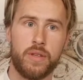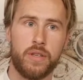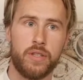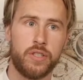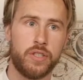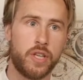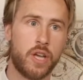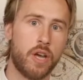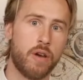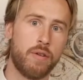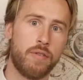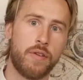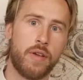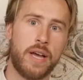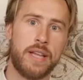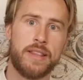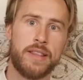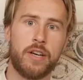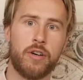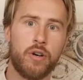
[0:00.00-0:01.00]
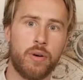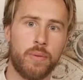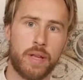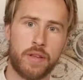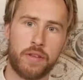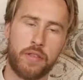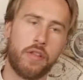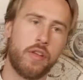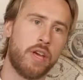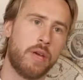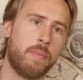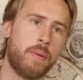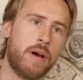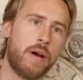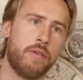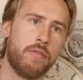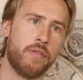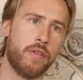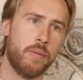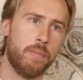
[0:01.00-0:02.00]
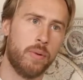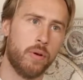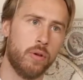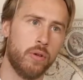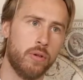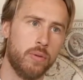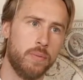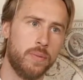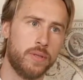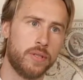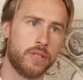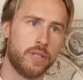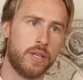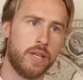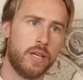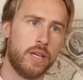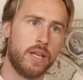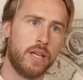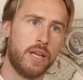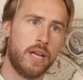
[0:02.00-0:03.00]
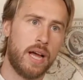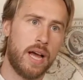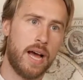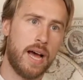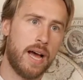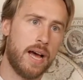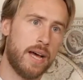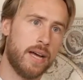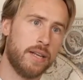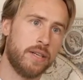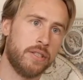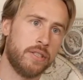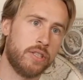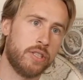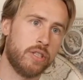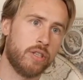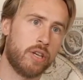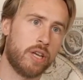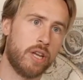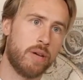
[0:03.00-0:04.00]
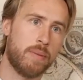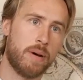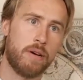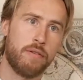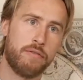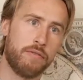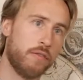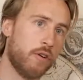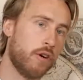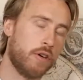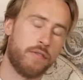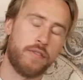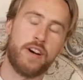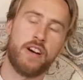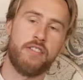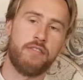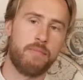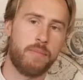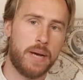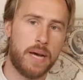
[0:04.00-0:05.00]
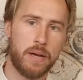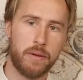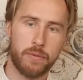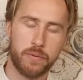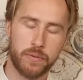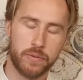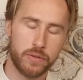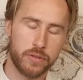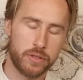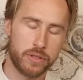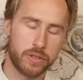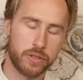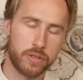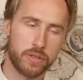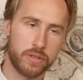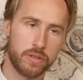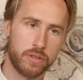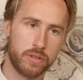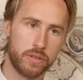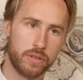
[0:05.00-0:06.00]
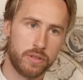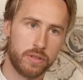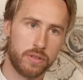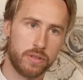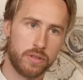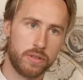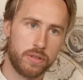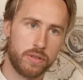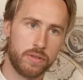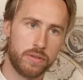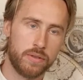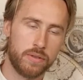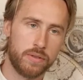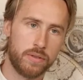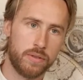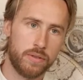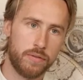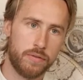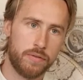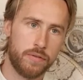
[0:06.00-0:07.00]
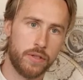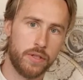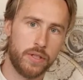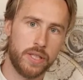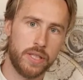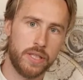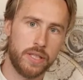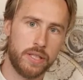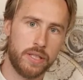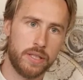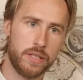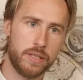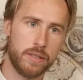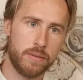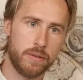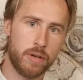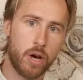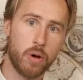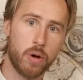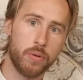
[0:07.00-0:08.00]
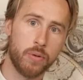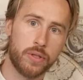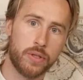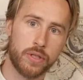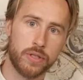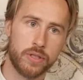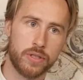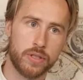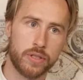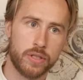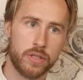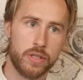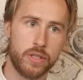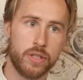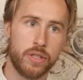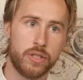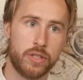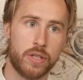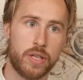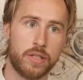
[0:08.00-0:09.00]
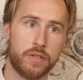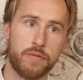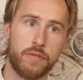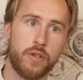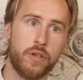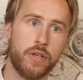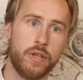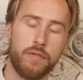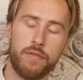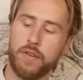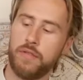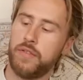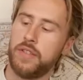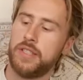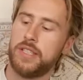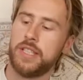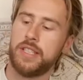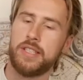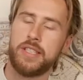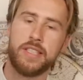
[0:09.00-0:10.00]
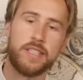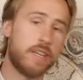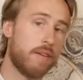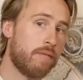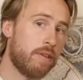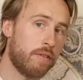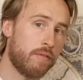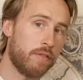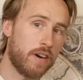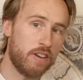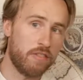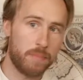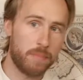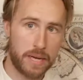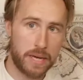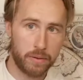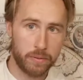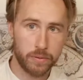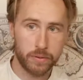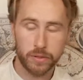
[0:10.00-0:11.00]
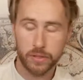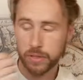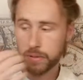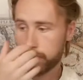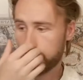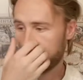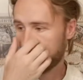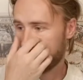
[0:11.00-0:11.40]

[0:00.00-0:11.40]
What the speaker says: So if you add that up, that's £30 for the bulbs, and you're looking at about £45 for the holders. So that's 40, 50, 60, £75.